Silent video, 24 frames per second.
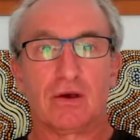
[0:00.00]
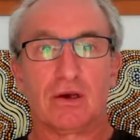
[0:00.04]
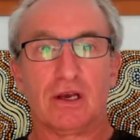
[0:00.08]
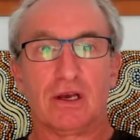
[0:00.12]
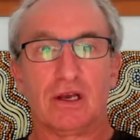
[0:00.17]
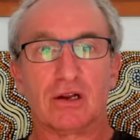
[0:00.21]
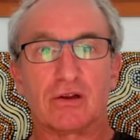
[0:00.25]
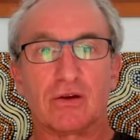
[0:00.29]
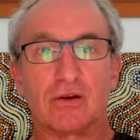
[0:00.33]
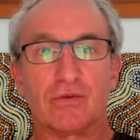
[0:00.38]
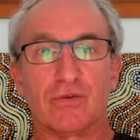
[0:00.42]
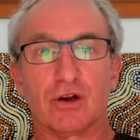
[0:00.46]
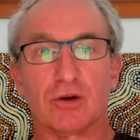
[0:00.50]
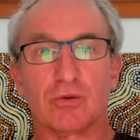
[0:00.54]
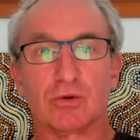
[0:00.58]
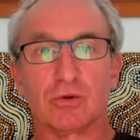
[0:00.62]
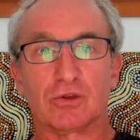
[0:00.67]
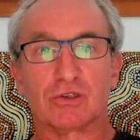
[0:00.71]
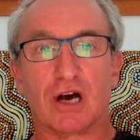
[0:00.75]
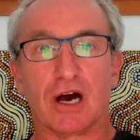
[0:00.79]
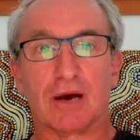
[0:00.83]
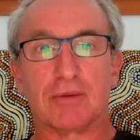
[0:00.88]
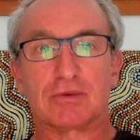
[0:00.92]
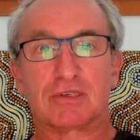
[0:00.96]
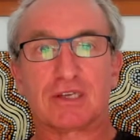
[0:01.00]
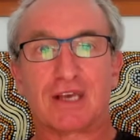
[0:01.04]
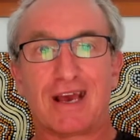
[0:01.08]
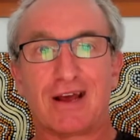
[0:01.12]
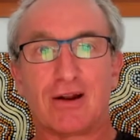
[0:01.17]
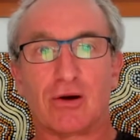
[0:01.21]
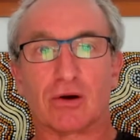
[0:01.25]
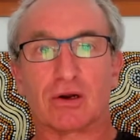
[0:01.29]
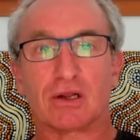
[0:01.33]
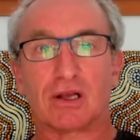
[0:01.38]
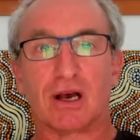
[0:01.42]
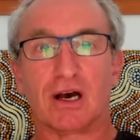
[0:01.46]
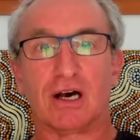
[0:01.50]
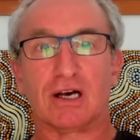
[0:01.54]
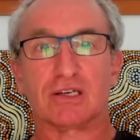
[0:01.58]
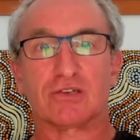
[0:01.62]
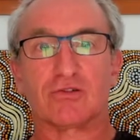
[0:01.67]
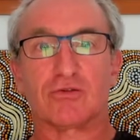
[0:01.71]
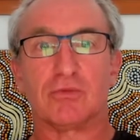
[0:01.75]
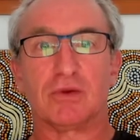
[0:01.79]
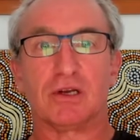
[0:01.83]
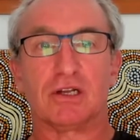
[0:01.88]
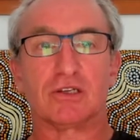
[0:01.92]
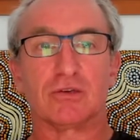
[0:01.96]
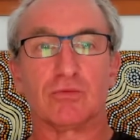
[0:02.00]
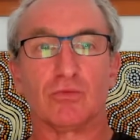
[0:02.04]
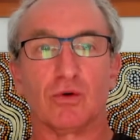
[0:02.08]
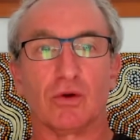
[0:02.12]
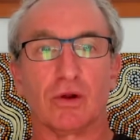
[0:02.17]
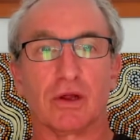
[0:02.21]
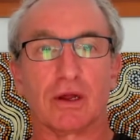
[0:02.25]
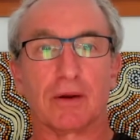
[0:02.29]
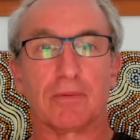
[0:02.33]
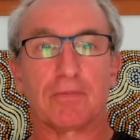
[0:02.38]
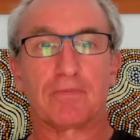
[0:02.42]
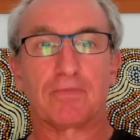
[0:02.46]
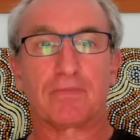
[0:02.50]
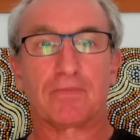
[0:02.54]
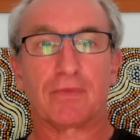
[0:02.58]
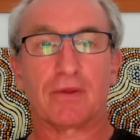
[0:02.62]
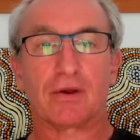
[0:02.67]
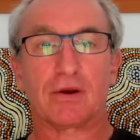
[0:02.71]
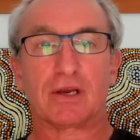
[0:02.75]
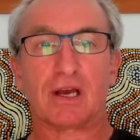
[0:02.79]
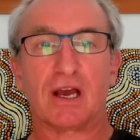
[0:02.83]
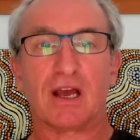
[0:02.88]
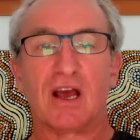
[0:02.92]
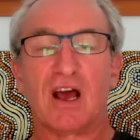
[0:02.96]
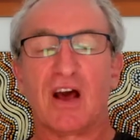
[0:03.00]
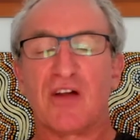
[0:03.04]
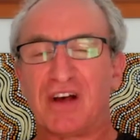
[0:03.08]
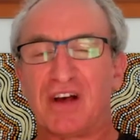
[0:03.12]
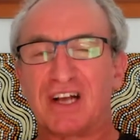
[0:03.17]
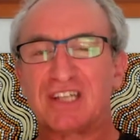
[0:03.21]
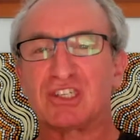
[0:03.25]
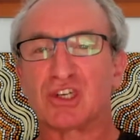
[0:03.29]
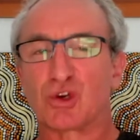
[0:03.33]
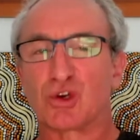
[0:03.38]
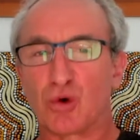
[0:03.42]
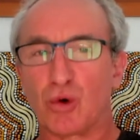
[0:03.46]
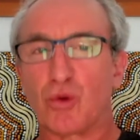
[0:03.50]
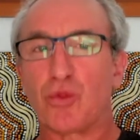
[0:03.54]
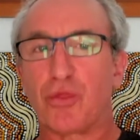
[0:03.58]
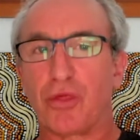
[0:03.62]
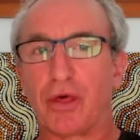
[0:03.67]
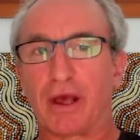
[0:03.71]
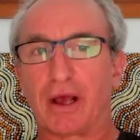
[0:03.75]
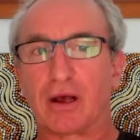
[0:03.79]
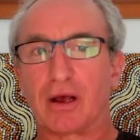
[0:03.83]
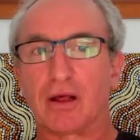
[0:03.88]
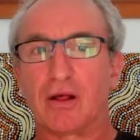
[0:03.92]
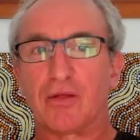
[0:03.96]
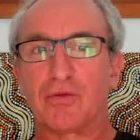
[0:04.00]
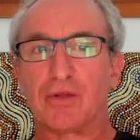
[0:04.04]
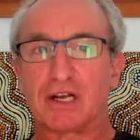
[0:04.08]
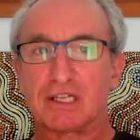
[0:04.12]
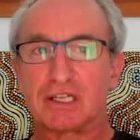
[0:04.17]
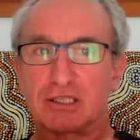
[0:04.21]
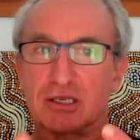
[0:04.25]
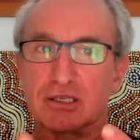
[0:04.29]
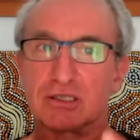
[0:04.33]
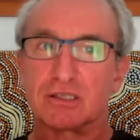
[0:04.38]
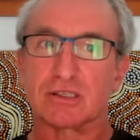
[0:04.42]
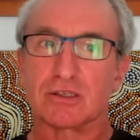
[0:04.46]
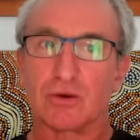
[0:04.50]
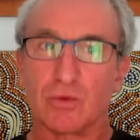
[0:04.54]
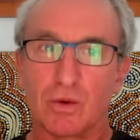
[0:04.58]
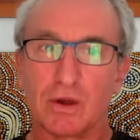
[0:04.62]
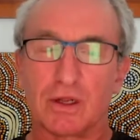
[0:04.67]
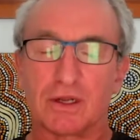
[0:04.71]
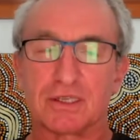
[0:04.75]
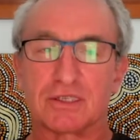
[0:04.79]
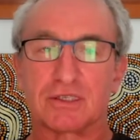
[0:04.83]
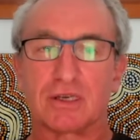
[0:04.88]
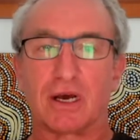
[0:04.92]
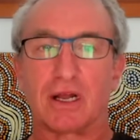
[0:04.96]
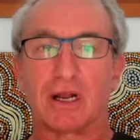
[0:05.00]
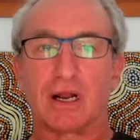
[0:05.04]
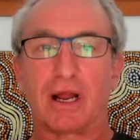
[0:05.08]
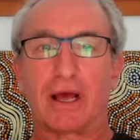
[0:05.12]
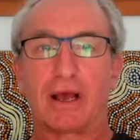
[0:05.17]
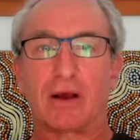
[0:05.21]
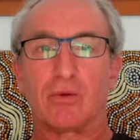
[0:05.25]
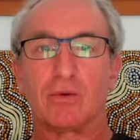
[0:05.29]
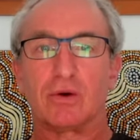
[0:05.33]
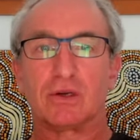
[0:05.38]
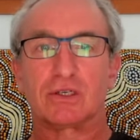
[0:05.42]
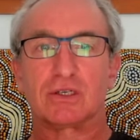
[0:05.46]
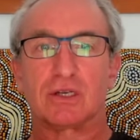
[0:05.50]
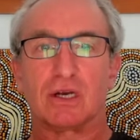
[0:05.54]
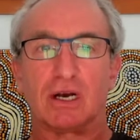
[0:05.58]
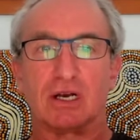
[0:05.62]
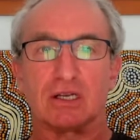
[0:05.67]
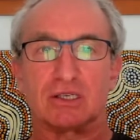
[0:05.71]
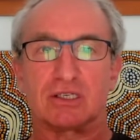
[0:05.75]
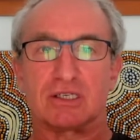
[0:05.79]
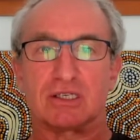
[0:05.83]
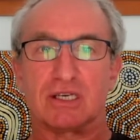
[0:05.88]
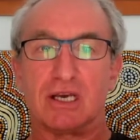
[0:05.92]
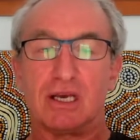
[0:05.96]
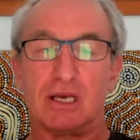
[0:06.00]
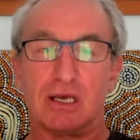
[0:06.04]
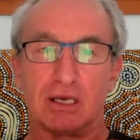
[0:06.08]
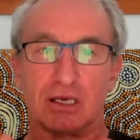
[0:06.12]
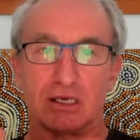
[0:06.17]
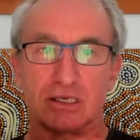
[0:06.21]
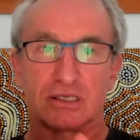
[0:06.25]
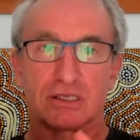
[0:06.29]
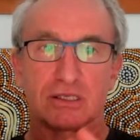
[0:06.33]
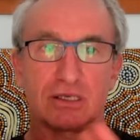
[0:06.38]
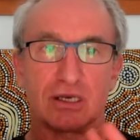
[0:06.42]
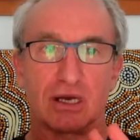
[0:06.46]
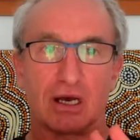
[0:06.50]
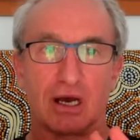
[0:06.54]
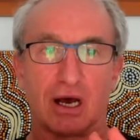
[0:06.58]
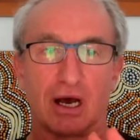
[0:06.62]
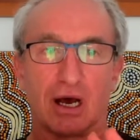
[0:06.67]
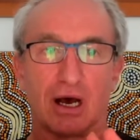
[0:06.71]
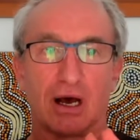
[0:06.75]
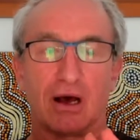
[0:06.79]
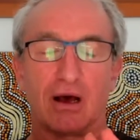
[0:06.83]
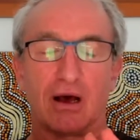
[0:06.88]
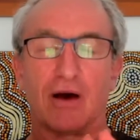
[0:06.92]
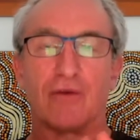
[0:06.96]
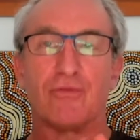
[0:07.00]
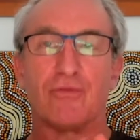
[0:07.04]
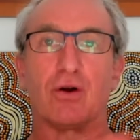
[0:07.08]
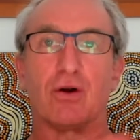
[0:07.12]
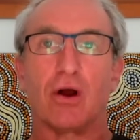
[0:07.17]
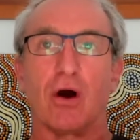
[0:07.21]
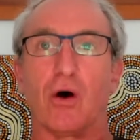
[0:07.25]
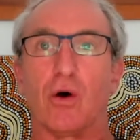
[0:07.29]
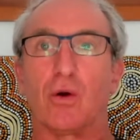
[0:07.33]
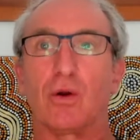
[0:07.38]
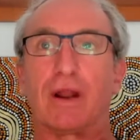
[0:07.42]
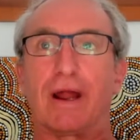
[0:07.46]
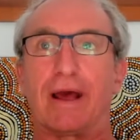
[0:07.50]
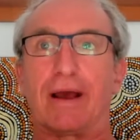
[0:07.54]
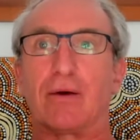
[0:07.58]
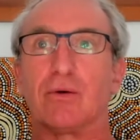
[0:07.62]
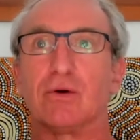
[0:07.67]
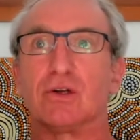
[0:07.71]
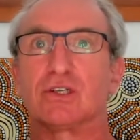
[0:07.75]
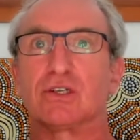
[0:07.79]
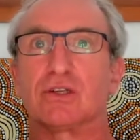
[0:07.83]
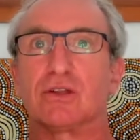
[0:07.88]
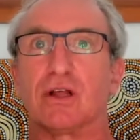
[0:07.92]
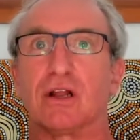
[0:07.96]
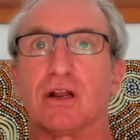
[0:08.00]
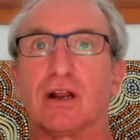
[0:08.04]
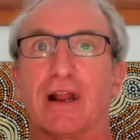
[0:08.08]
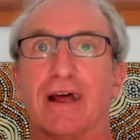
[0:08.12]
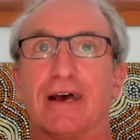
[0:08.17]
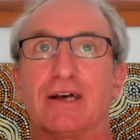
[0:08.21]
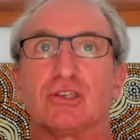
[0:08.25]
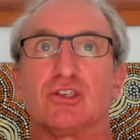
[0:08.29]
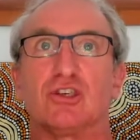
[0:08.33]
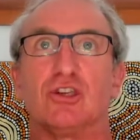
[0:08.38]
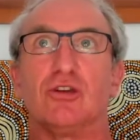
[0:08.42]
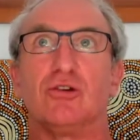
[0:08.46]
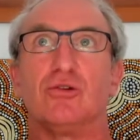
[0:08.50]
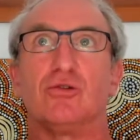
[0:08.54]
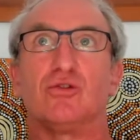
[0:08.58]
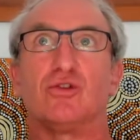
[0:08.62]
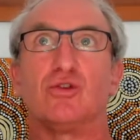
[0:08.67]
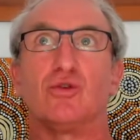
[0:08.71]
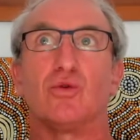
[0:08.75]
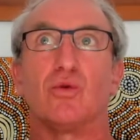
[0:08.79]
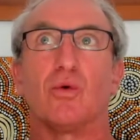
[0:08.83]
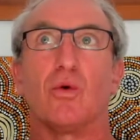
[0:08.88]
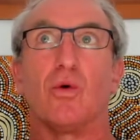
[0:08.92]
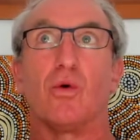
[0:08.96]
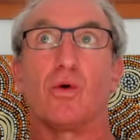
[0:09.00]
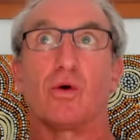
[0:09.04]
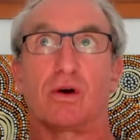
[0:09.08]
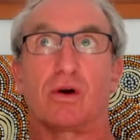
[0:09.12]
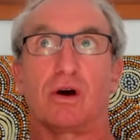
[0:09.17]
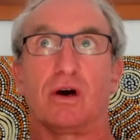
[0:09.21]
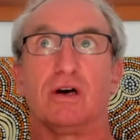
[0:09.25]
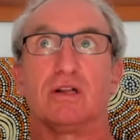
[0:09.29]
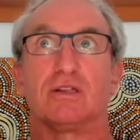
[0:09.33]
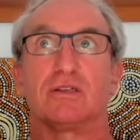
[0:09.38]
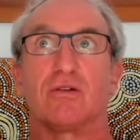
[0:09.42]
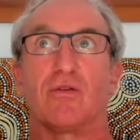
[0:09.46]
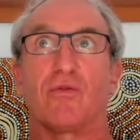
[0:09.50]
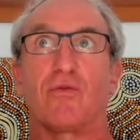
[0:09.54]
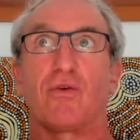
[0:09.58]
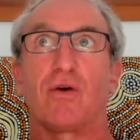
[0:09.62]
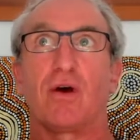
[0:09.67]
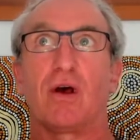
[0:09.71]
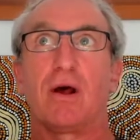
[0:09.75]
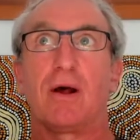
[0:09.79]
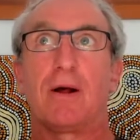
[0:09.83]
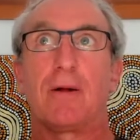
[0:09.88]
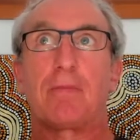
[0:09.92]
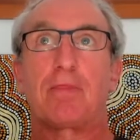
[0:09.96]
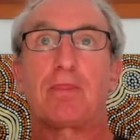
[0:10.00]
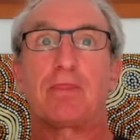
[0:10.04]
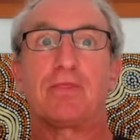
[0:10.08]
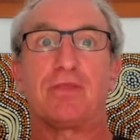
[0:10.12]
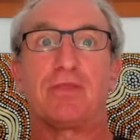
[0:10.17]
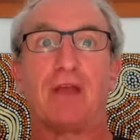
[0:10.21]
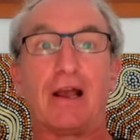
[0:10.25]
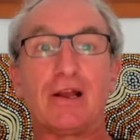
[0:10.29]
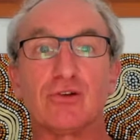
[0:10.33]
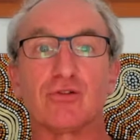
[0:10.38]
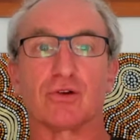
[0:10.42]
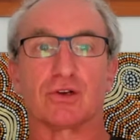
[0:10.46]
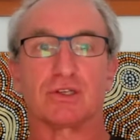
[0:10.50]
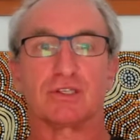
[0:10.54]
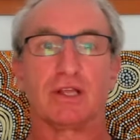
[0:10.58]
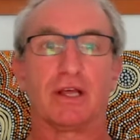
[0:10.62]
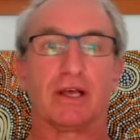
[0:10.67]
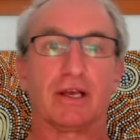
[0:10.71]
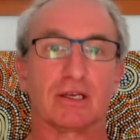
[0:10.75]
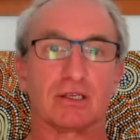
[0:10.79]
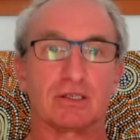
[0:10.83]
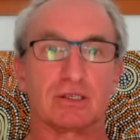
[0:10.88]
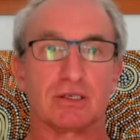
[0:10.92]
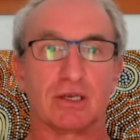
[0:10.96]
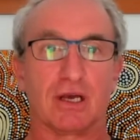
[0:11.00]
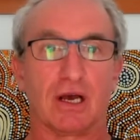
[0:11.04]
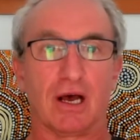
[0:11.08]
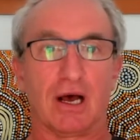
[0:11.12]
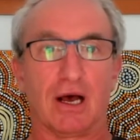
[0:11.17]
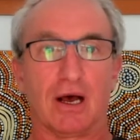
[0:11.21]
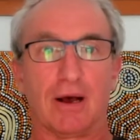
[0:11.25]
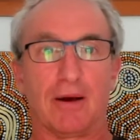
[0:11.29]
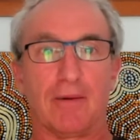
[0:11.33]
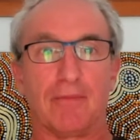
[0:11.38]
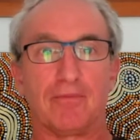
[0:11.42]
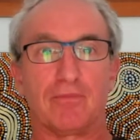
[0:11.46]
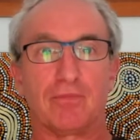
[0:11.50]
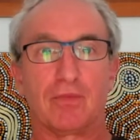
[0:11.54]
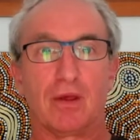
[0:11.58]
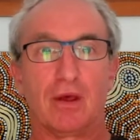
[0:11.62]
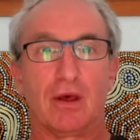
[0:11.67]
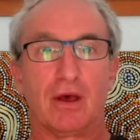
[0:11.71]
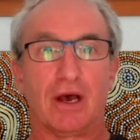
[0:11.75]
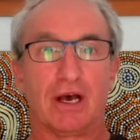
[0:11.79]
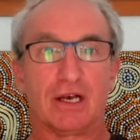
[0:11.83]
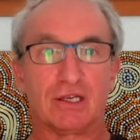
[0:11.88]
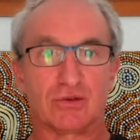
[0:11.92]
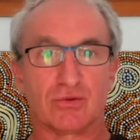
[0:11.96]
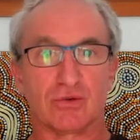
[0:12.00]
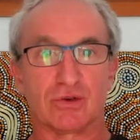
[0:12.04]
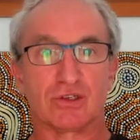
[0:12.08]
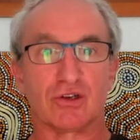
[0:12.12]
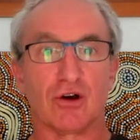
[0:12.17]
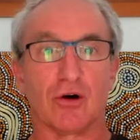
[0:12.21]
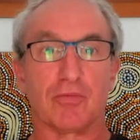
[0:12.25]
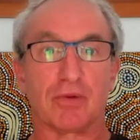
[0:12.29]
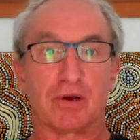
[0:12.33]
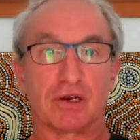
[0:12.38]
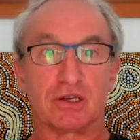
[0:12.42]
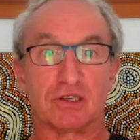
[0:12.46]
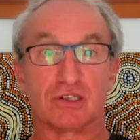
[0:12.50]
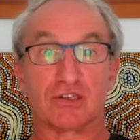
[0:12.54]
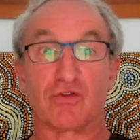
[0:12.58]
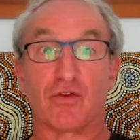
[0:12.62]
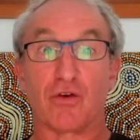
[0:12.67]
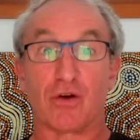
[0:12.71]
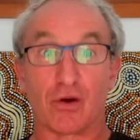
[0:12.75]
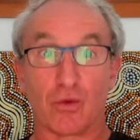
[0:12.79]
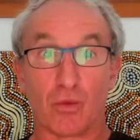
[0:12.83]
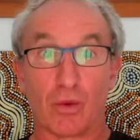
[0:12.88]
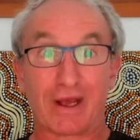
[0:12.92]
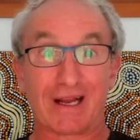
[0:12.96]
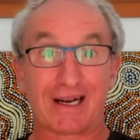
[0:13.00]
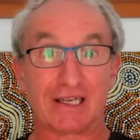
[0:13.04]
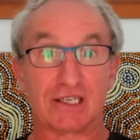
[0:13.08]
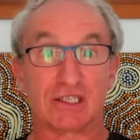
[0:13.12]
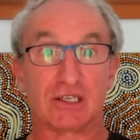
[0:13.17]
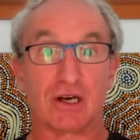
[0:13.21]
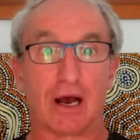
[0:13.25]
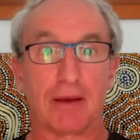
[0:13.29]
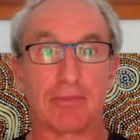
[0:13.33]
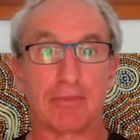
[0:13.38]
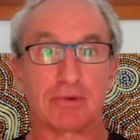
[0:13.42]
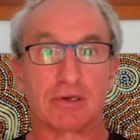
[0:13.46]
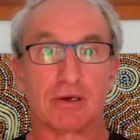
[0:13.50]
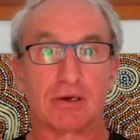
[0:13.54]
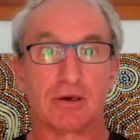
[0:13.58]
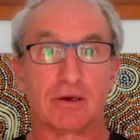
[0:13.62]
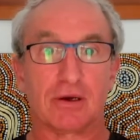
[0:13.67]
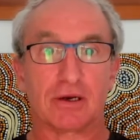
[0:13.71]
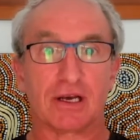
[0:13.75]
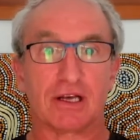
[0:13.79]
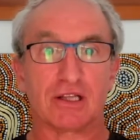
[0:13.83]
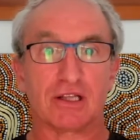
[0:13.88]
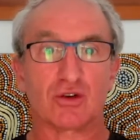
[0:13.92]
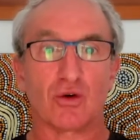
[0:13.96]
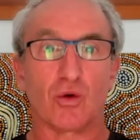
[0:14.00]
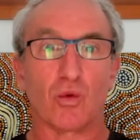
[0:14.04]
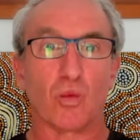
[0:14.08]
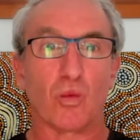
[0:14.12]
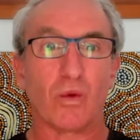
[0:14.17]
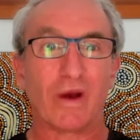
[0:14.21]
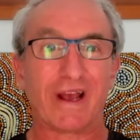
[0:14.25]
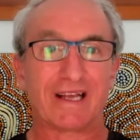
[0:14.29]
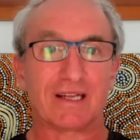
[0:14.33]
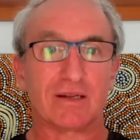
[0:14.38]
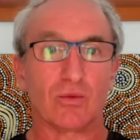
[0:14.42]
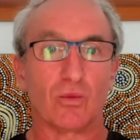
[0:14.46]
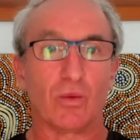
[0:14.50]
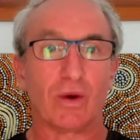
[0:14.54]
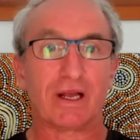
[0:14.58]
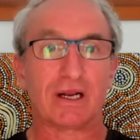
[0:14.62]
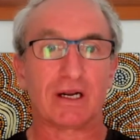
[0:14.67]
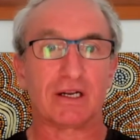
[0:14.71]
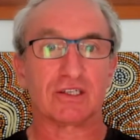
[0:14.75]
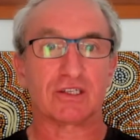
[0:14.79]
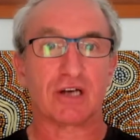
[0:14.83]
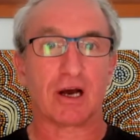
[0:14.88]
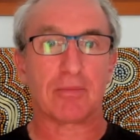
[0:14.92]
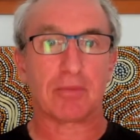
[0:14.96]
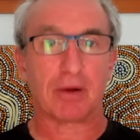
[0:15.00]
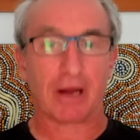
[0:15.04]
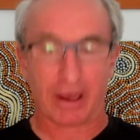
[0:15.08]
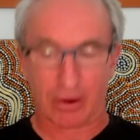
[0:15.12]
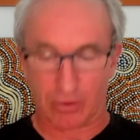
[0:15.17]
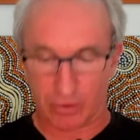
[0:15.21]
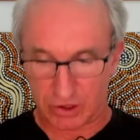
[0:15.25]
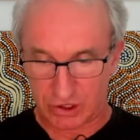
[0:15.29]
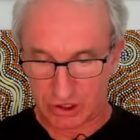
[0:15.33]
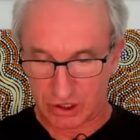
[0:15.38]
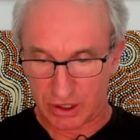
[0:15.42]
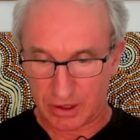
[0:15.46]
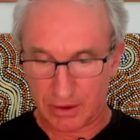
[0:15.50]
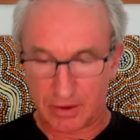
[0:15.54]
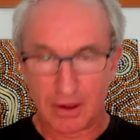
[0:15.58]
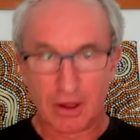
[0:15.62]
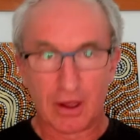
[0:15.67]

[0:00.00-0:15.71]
Inconvertible types cannot cast from int to Boolean. Okay, that's a good thing. That's because it's a well-designed language. C is a very old language that allows you to do all kinds of dangerous things as a result because it's very weakly typed. Okay, it's called weakly typed language.